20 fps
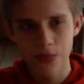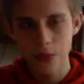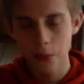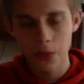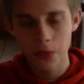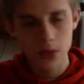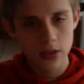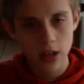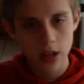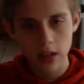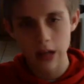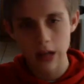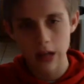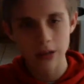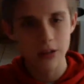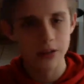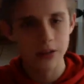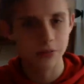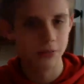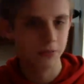was not that
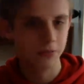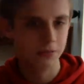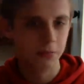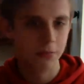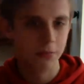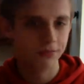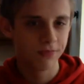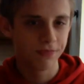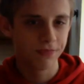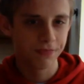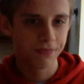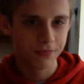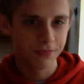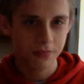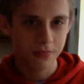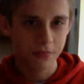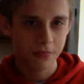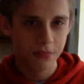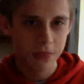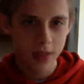good.
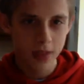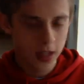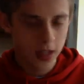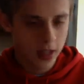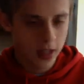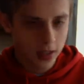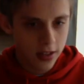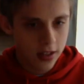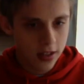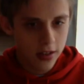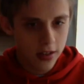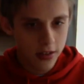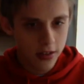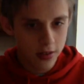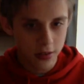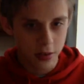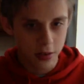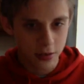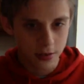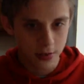And it didn't
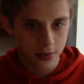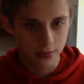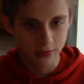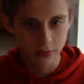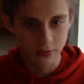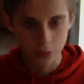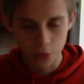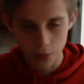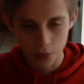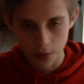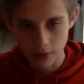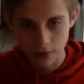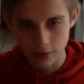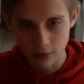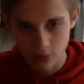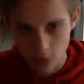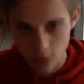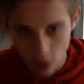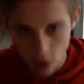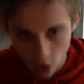deserve
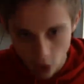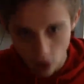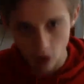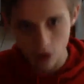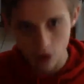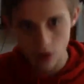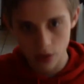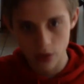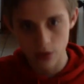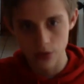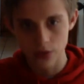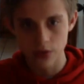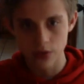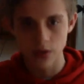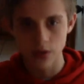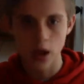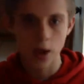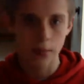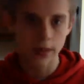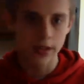all of those
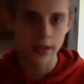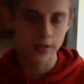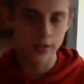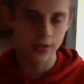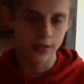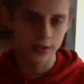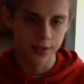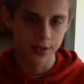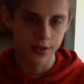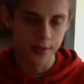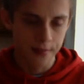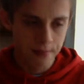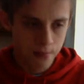nominations.